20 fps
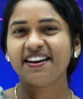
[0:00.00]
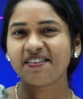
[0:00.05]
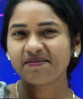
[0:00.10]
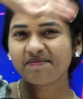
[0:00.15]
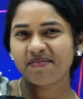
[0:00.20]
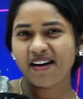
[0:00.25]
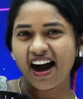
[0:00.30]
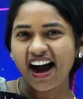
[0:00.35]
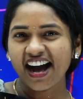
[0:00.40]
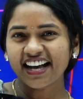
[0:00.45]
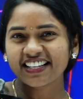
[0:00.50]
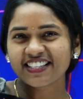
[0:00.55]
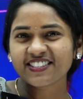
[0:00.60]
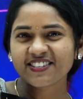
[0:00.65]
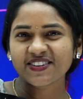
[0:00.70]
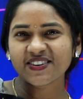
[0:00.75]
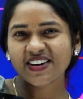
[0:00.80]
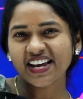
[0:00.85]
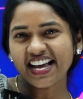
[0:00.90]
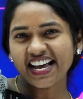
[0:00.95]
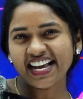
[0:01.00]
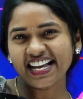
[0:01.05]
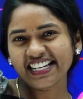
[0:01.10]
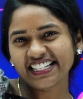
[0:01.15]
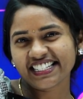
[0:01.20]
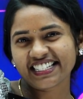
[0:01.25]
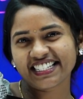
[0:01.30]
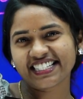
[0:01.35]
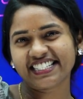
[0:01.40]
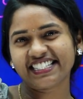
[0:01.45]
Bye,
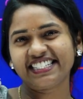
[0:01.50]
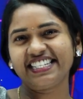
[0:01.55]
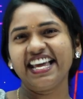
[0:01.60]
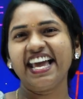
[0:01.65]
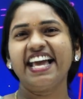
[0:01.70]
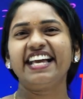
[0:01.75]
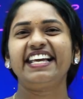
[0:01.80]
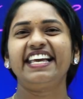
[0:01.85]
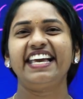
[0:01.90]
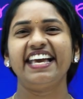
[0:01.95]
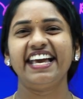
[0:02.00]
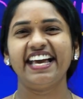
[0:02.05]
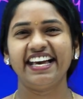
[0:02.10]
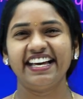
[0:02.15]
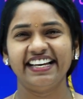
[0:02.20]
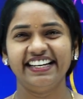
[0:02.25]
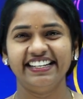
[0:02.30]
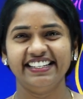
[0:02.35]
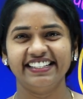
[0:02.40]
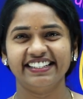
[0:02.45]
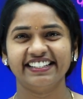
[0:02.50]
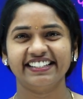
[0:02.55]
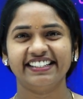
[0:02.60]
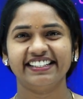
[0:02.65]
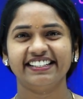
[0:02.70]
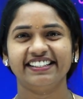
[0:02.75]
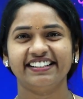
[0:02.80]
students. Take care.